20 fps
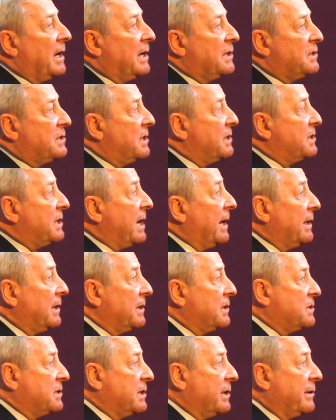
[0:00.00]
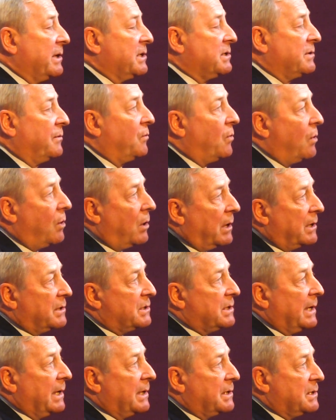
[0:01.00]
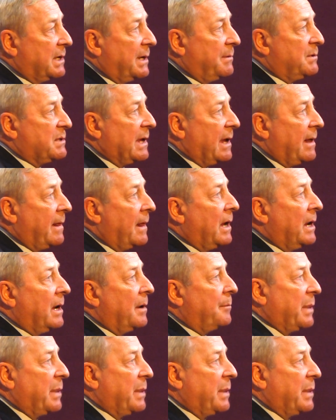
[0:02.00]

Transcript: is this endless series of wars, and it seems that